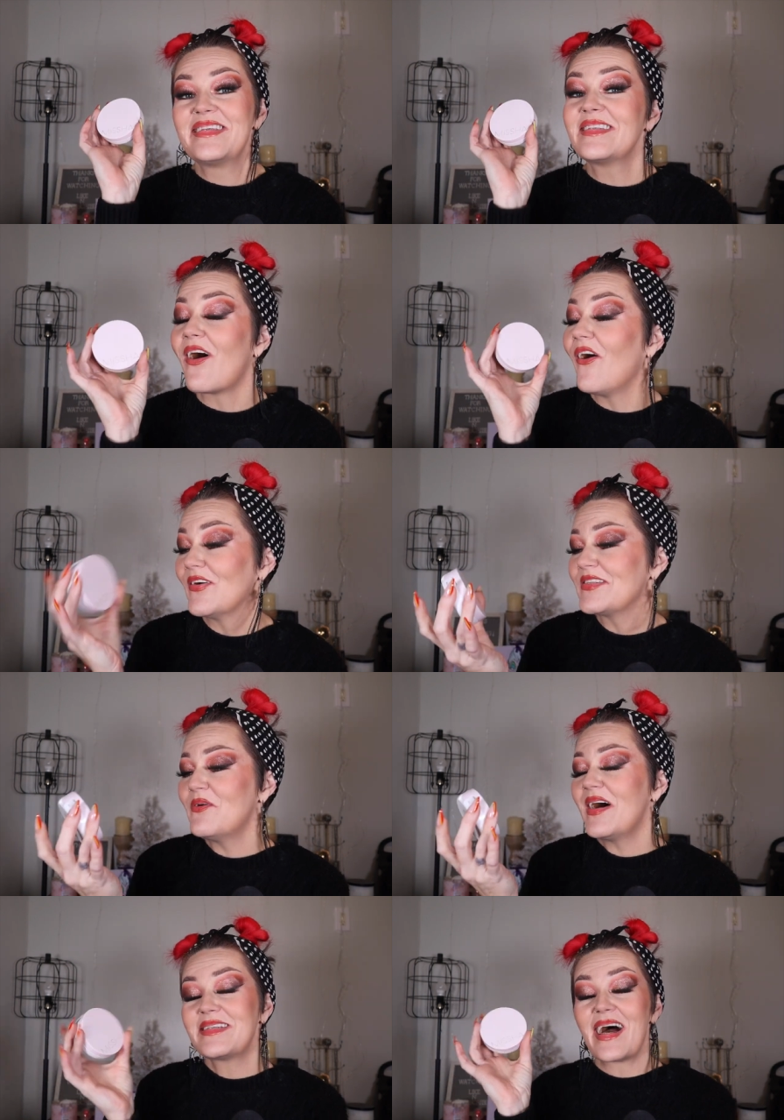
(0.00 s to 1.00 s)
This also
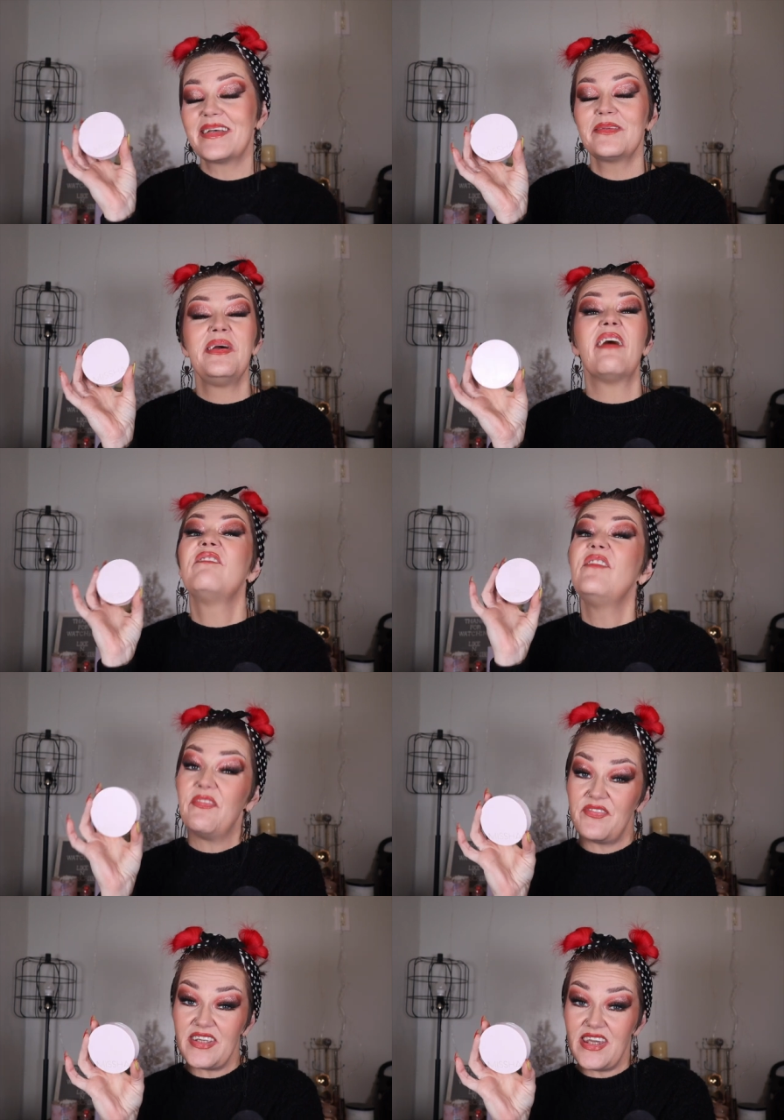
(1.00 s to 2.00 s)
has S P F
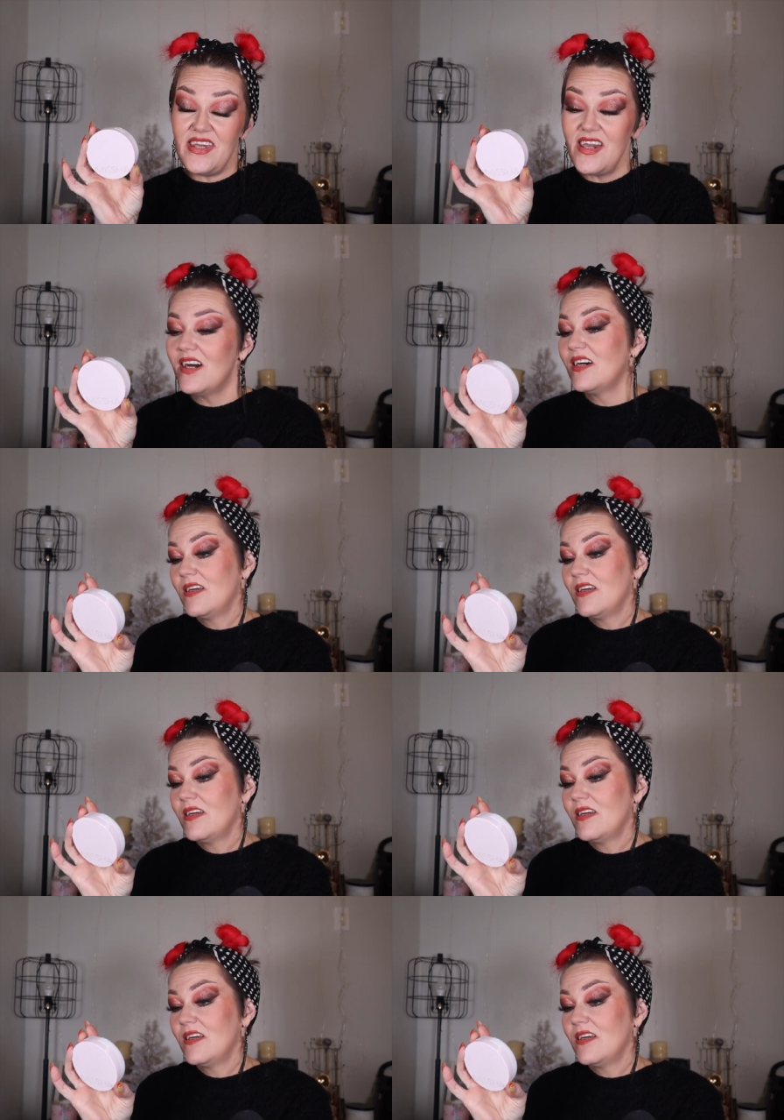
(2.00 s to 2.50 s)
fifty,